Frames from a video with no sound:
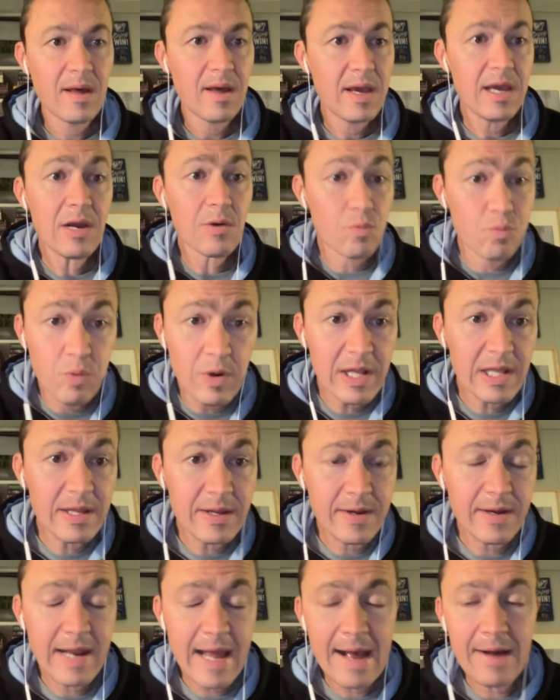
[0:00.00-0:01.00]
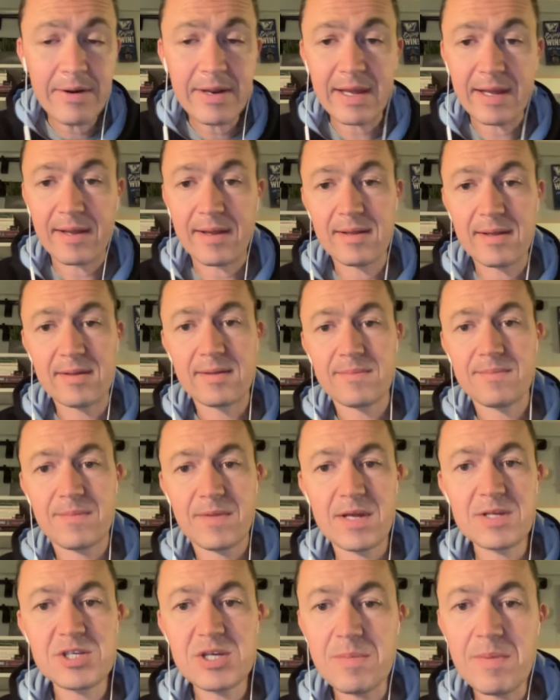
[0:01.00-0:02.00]
He had a really good outing
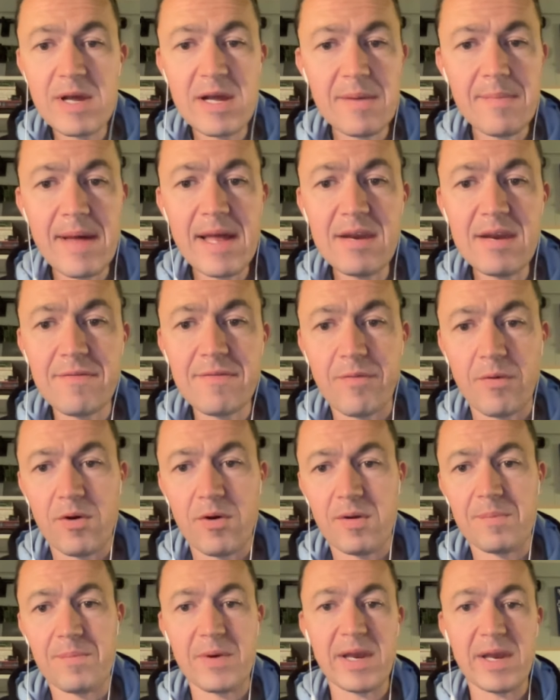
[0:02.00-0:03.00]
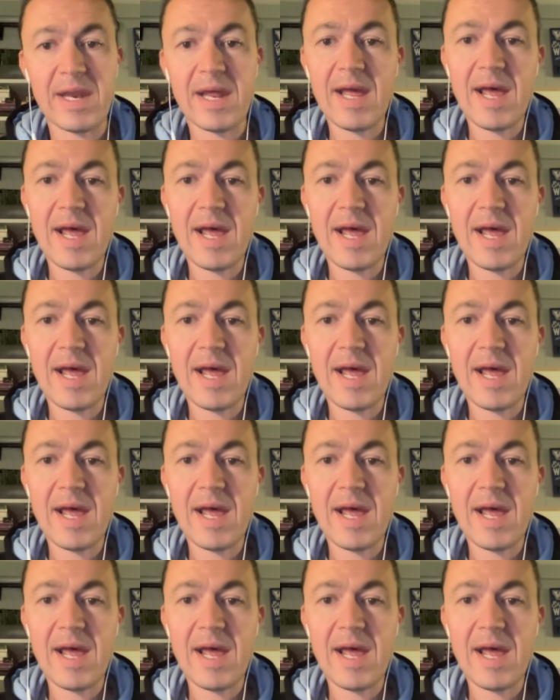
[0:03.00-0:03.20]
and should be commended for it. But